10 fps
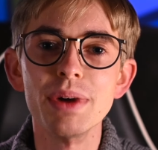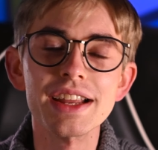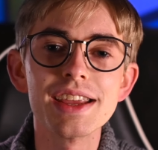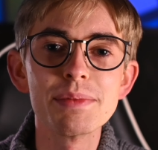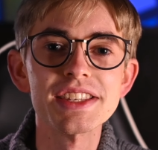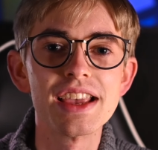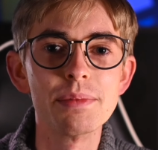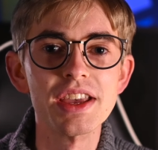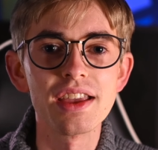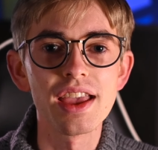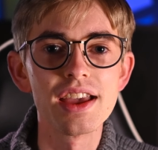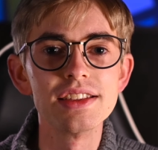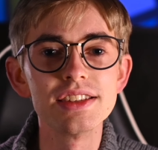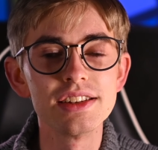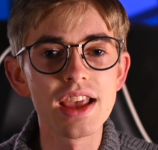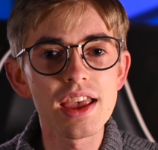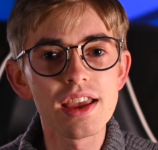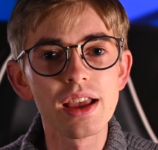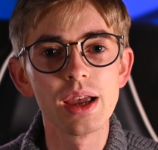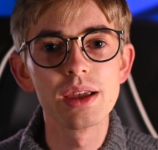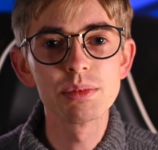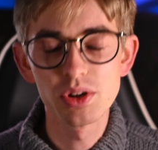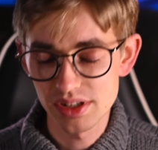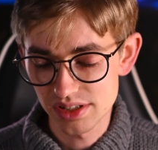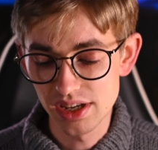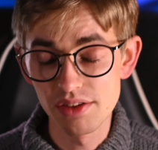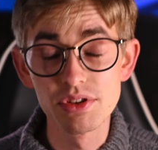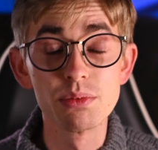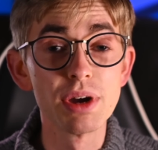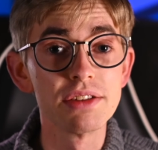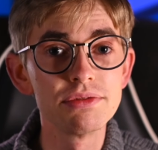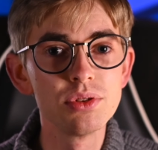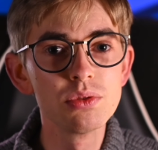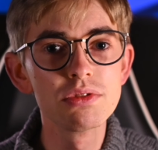My name is Emmett and today I am going to give you my full